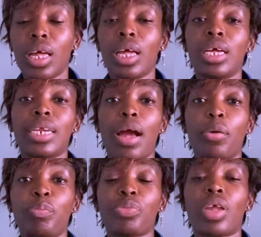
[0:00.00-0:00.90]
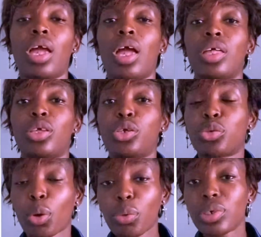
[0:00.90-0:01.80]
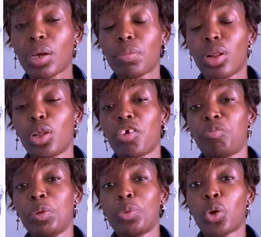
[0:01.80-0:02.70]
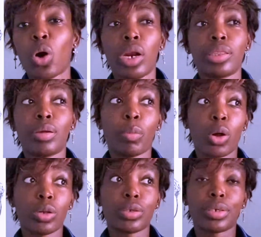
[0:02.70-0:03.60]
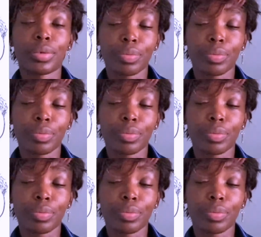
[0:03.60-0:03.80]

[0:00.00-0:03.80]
Now, the scrotum, a lot of people call it the balls